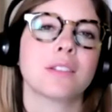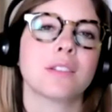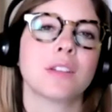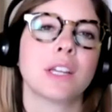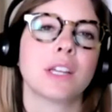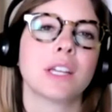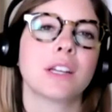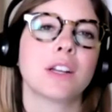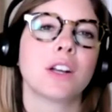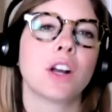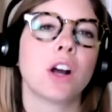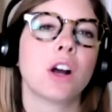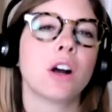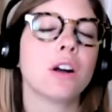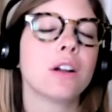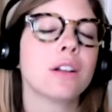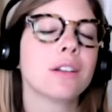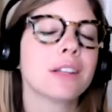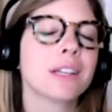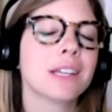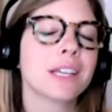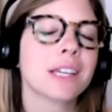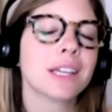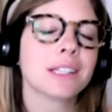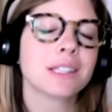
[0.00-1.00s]
And
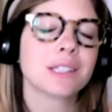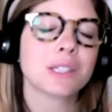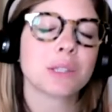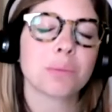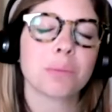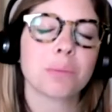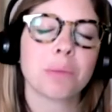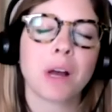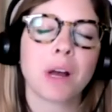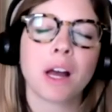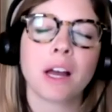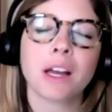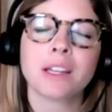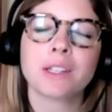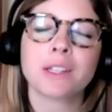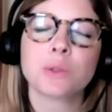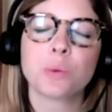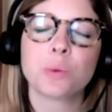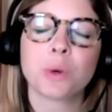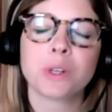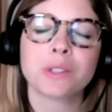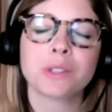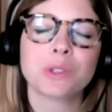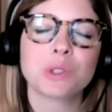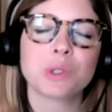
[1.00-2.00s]
calling it to mind
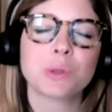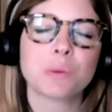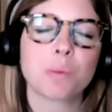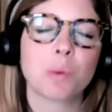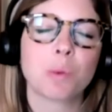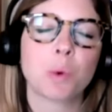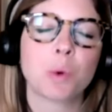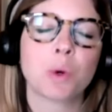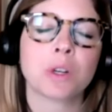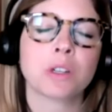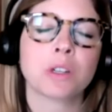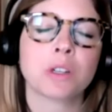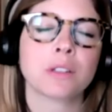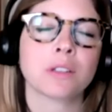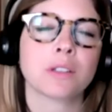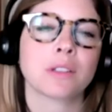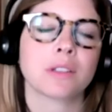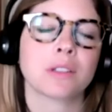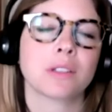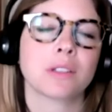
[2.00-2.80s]
once more.